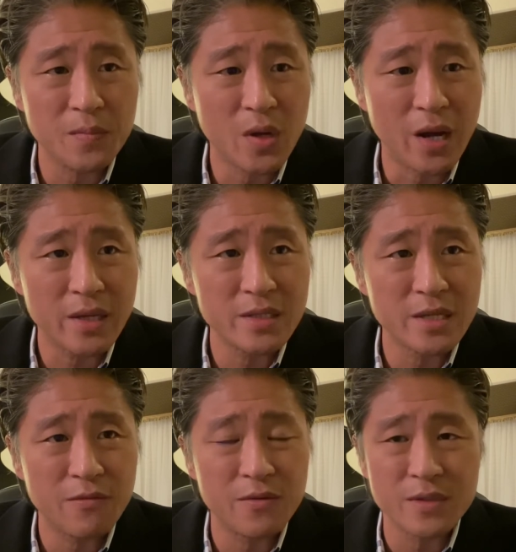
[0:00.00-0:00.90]
But I can
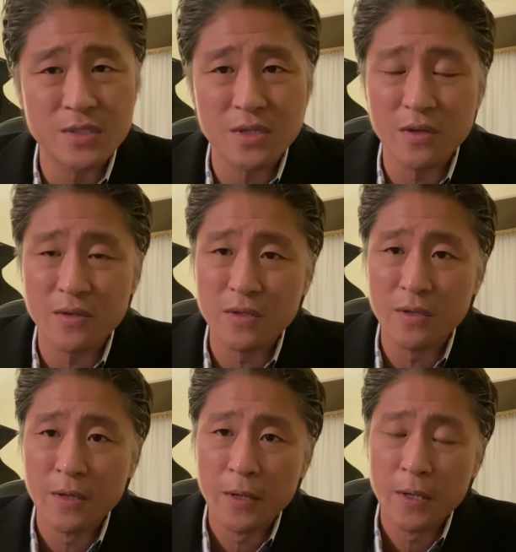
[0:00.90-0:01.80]
definitely see
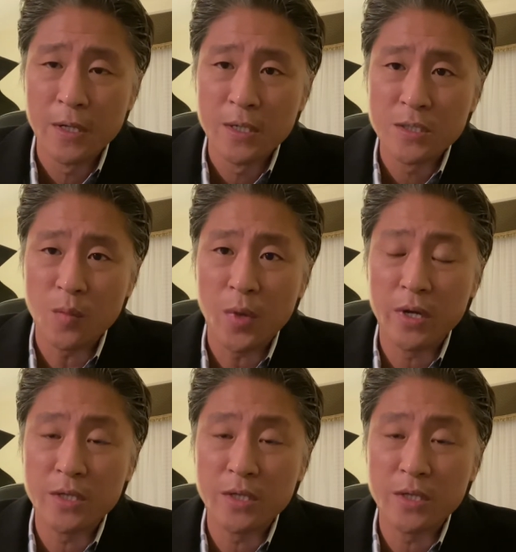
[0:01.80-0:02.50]
somebody,